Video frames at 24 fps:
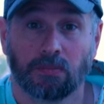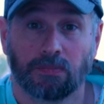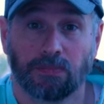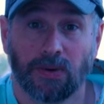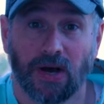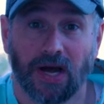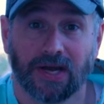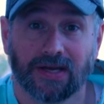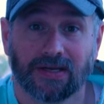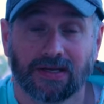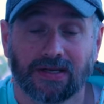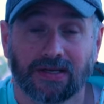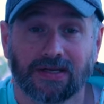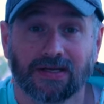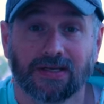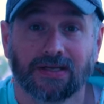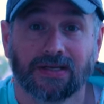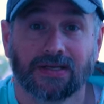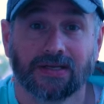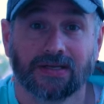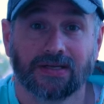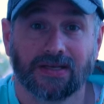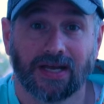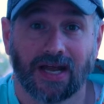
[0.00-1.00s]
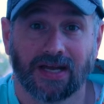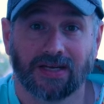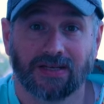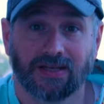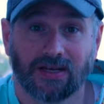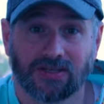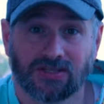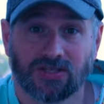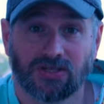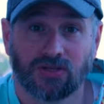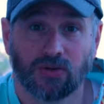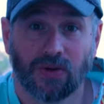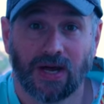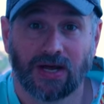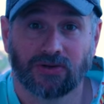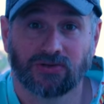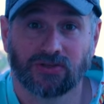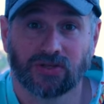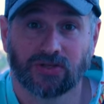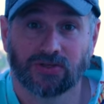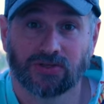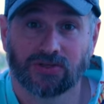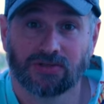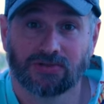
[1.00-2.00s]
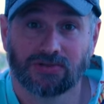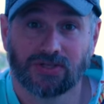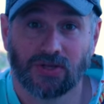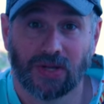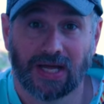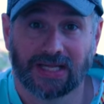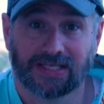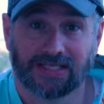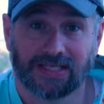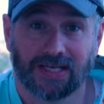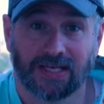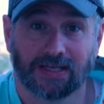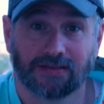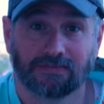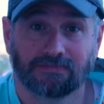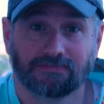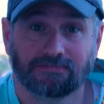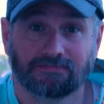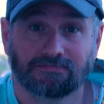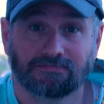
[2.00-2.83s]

but Dad doesn't do outros, so that's it.